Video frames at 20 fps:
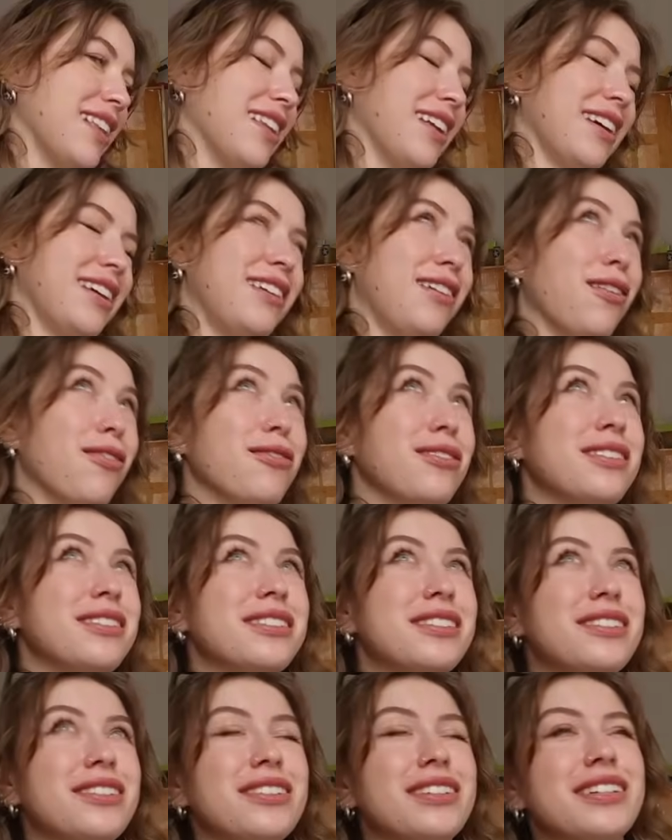and like yoga
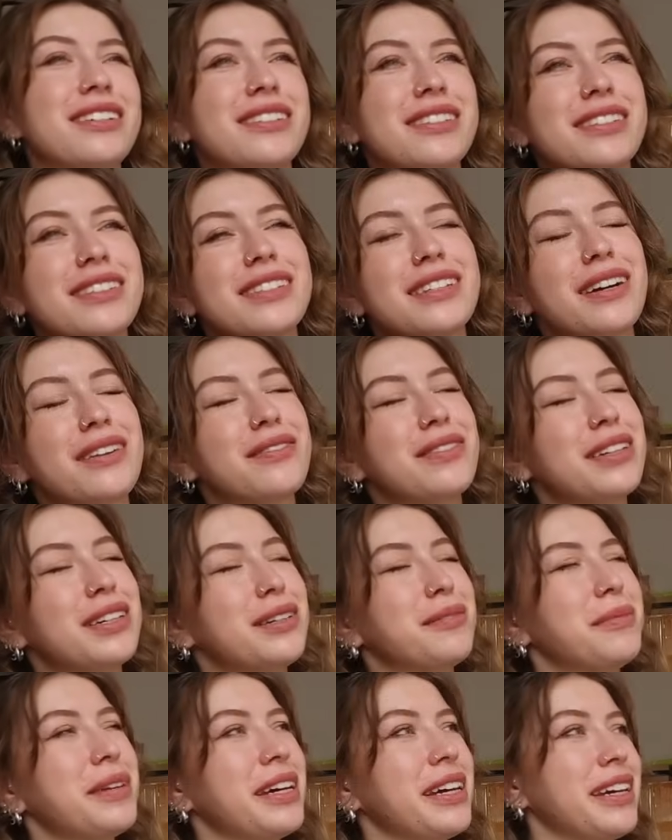studios and stuff near
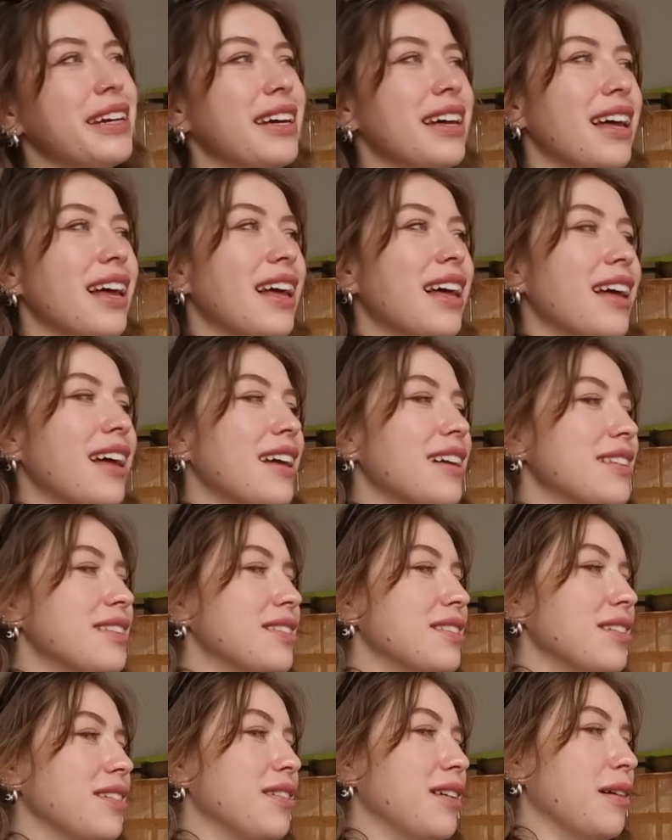me.
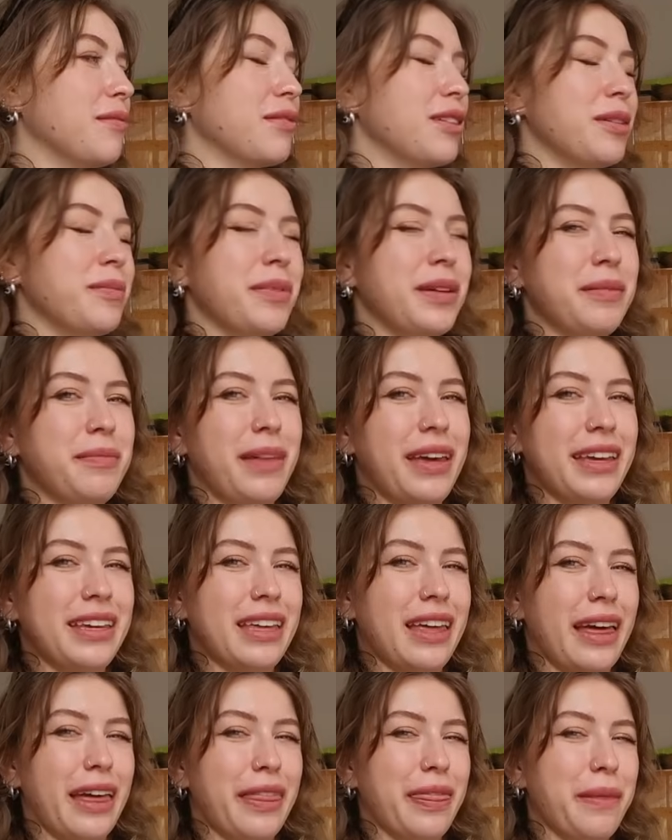So I'm going to be
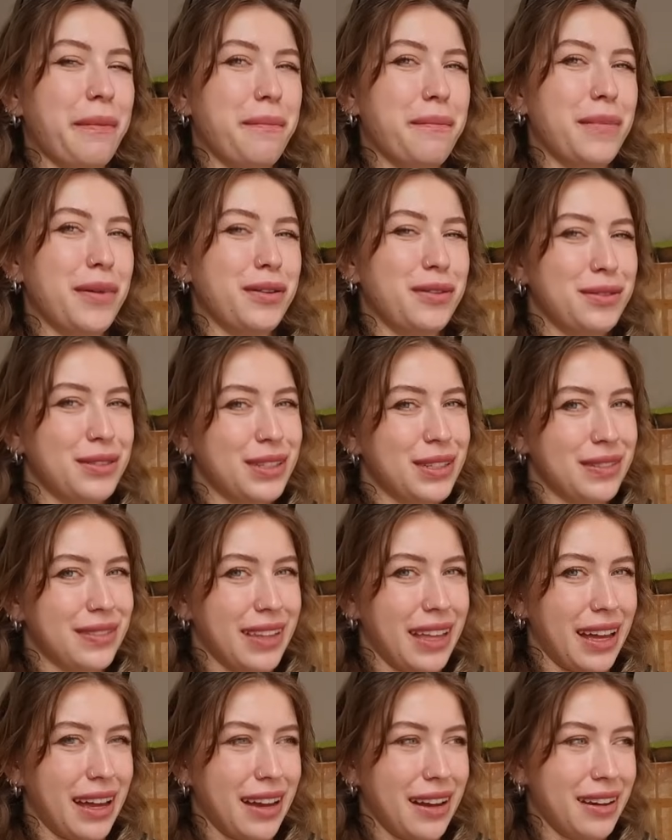making the most of
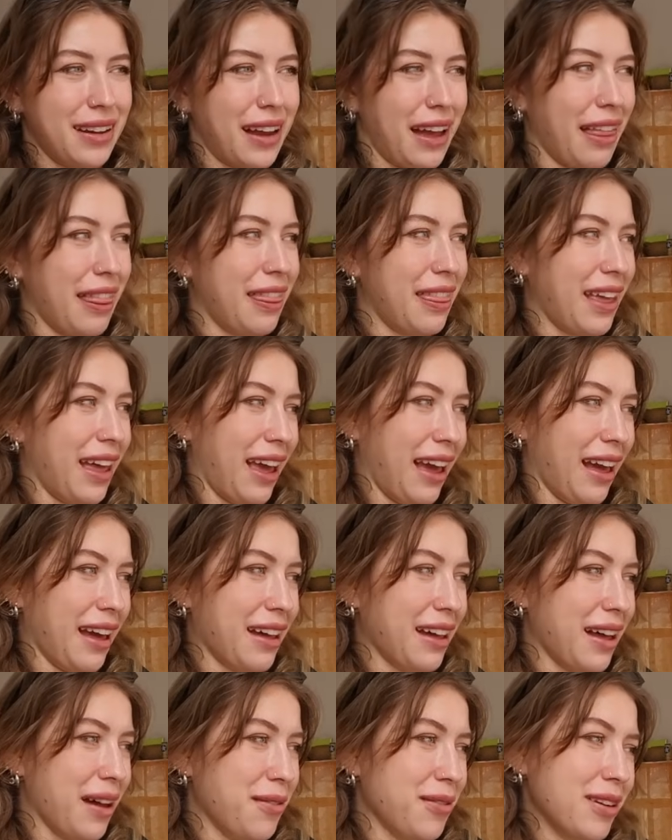that. I
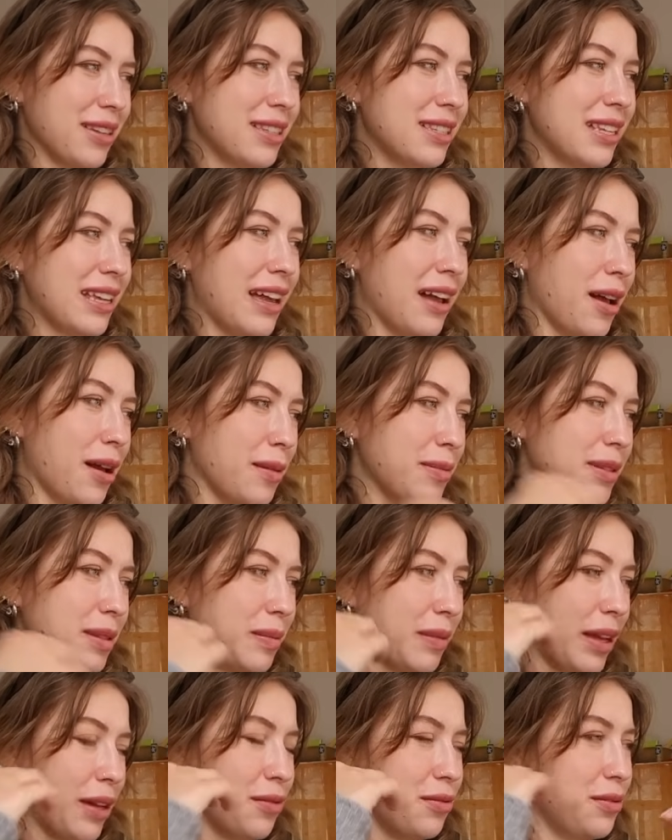think I want to set up some
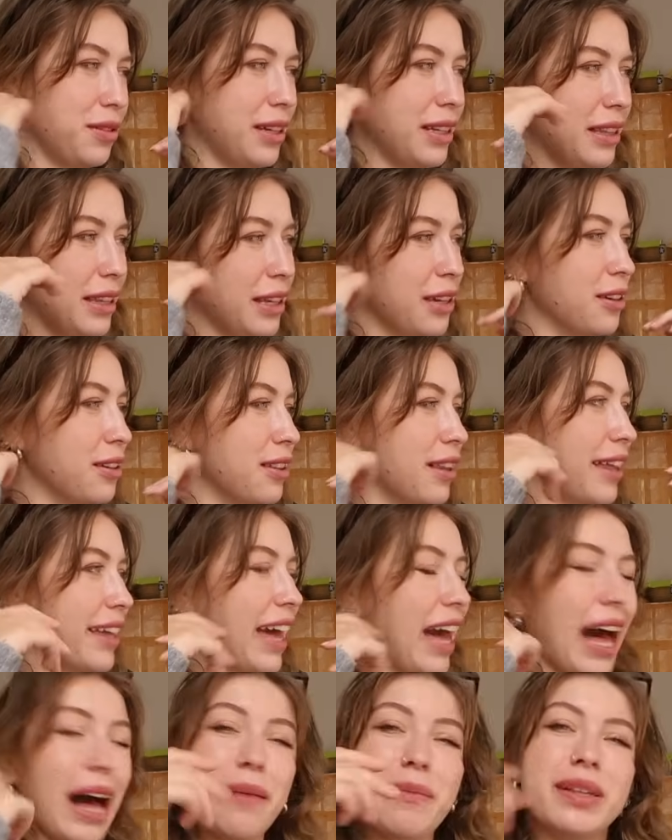like really good like
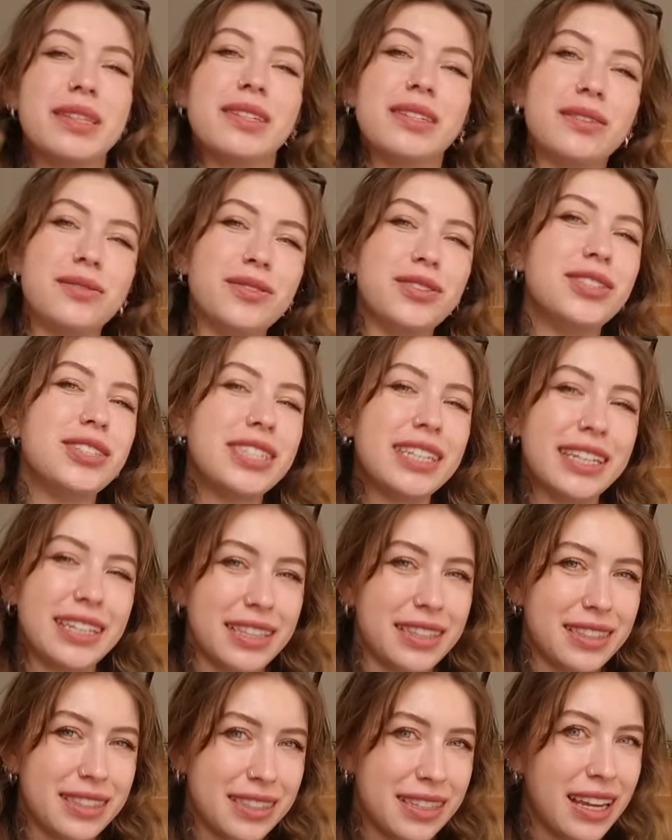habits and
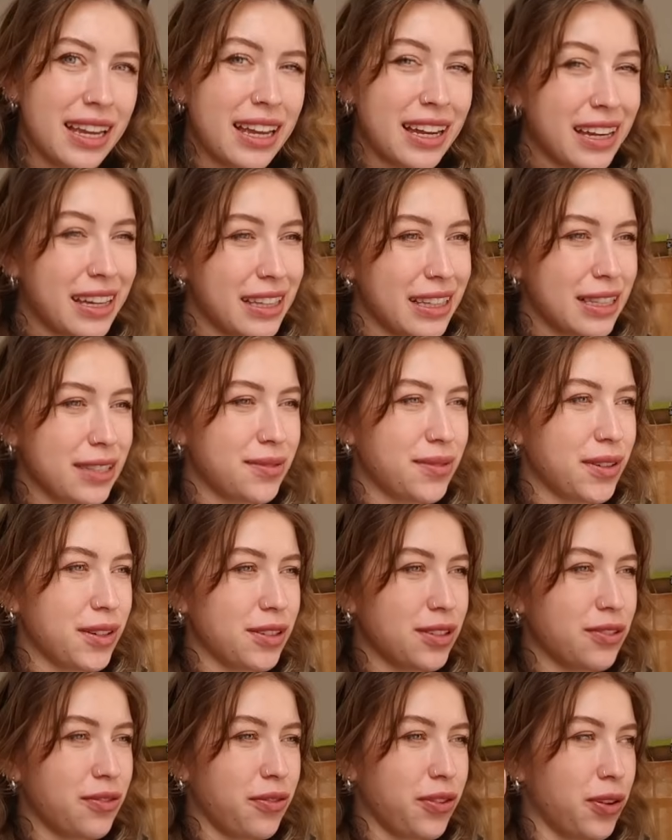routines these
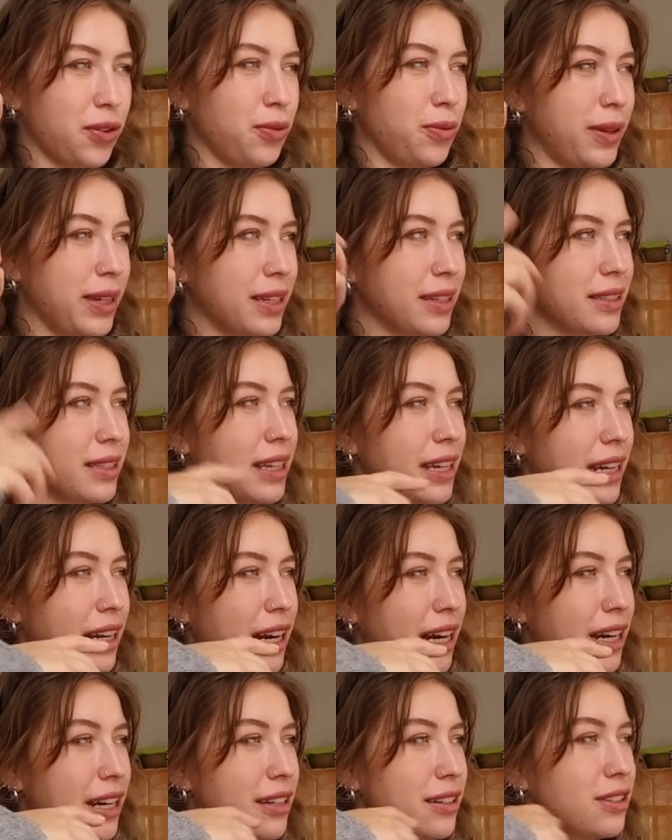first few weeks
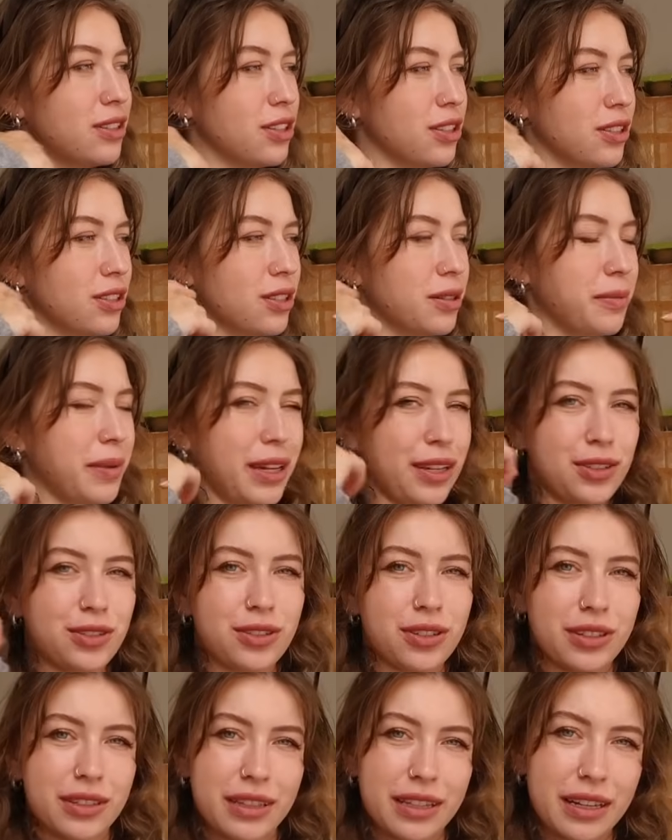here, just to make
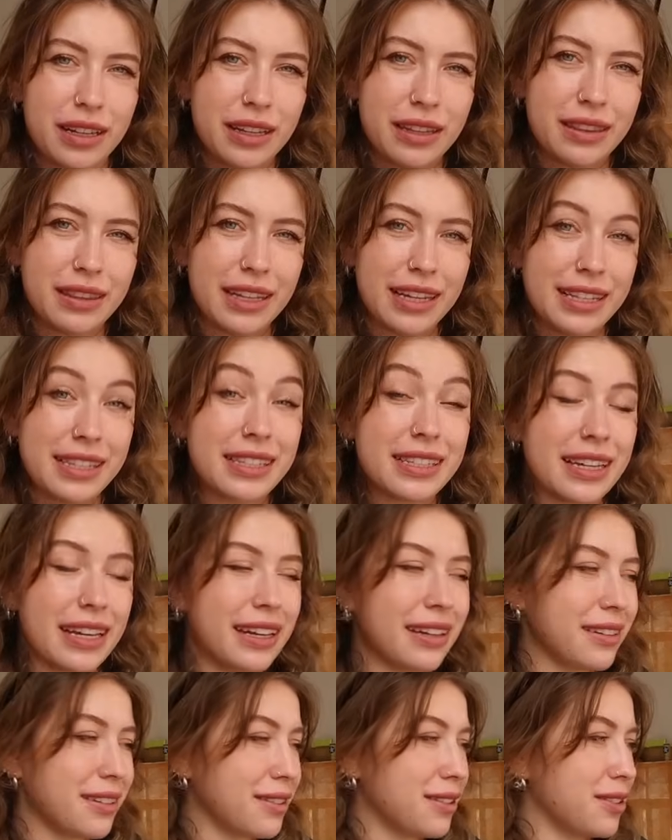sure that they
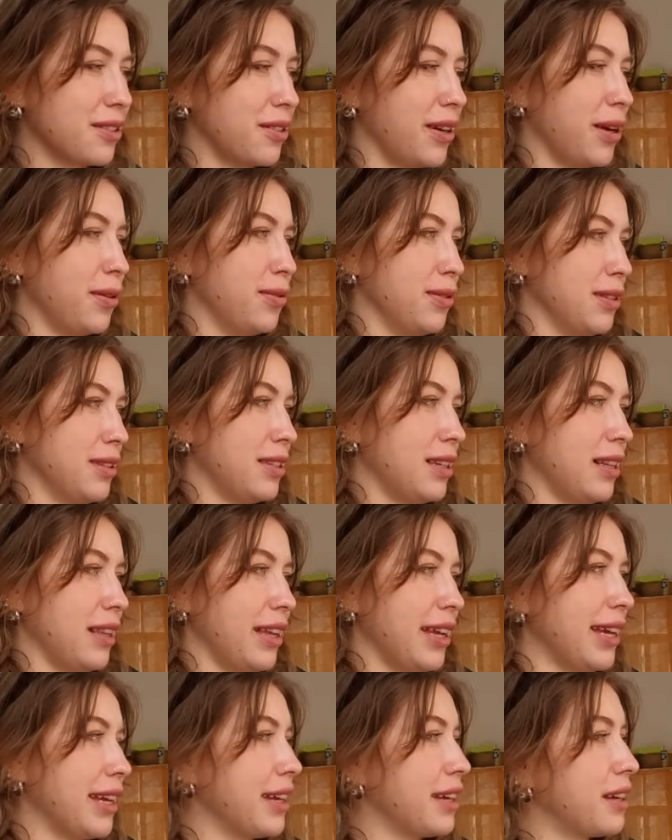stick. So I want to
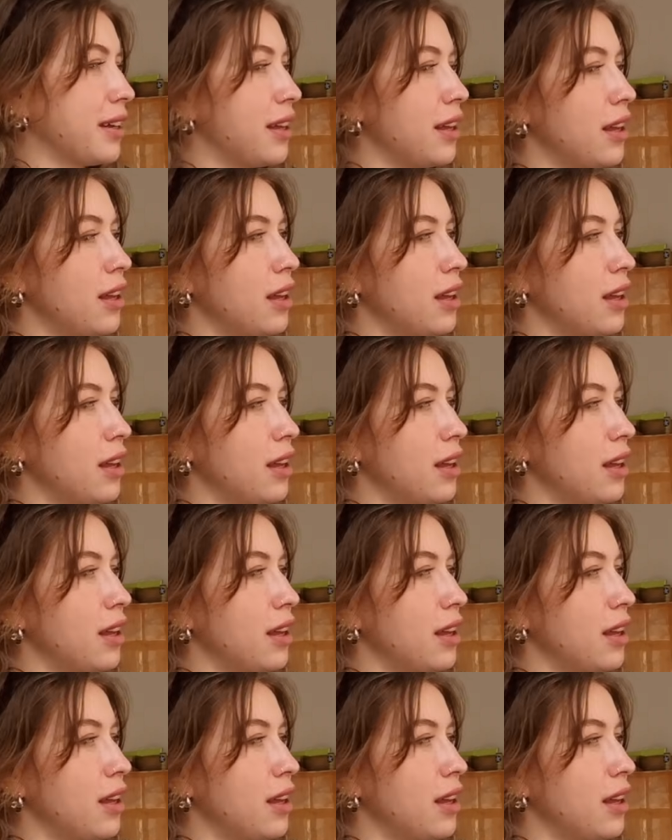like